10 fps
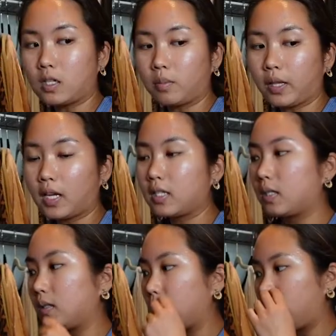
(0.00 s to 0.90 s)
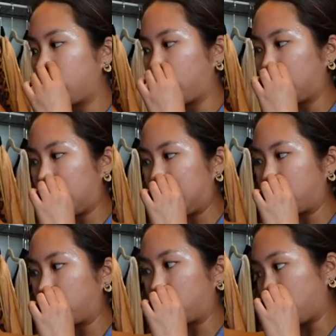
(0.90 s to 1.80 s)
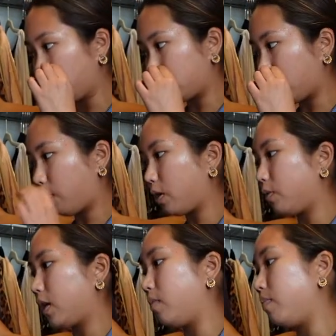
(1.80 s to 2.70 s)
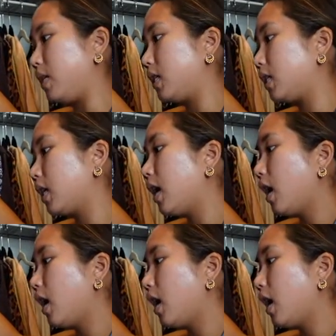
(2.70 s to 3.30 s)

The plan is to leave pretty soon so that way we can beat